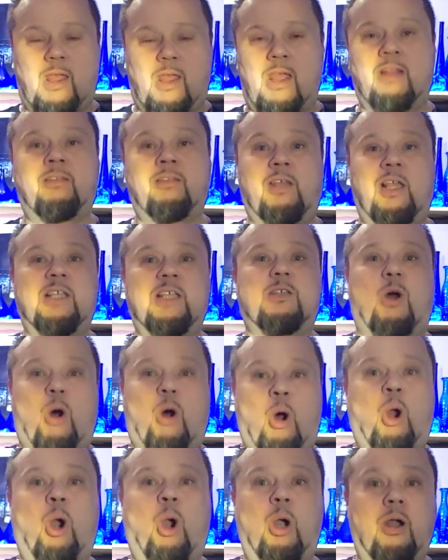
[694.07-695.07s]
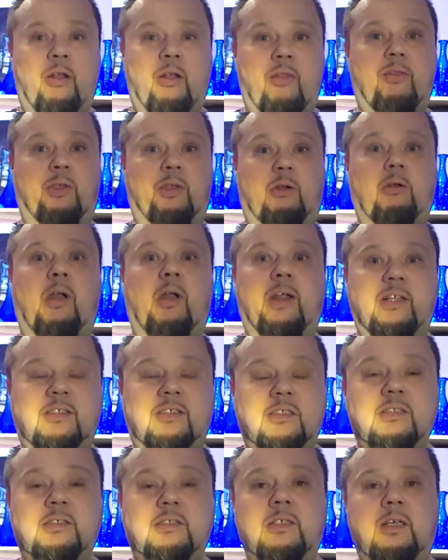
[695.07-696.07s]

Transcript: And these are the greats.